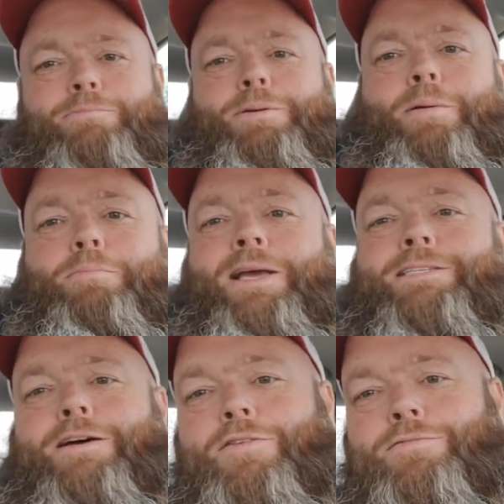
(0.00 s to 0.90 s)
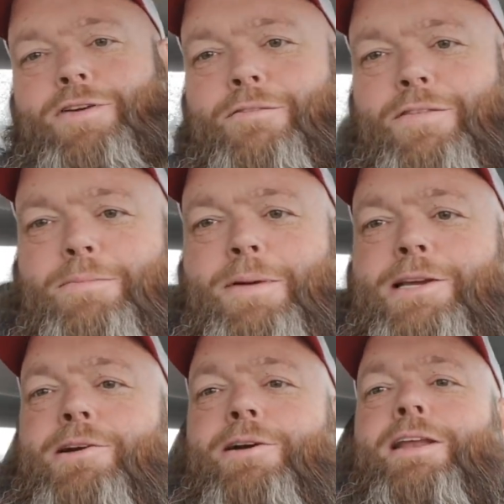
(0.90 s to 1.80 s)
put my big stuff in front of it, make
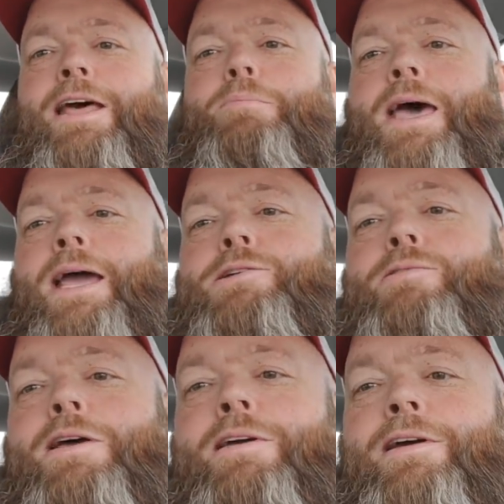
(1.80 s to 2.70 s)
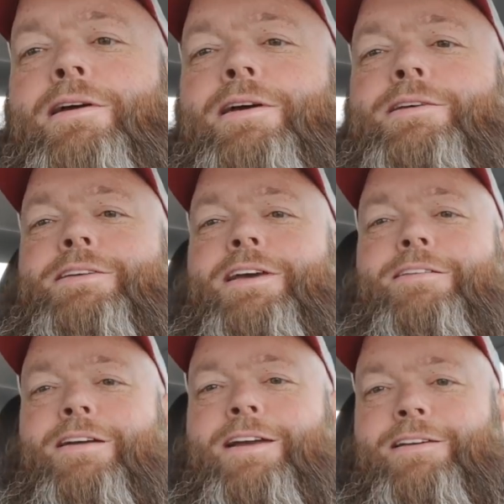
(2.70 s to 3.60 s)
sure that package right there, because
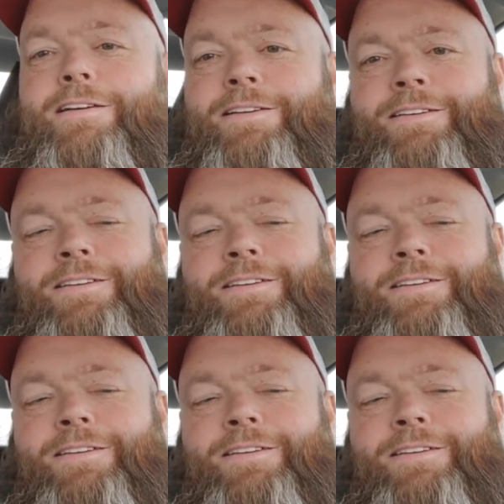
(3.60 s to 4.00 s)
hell, there ain't none.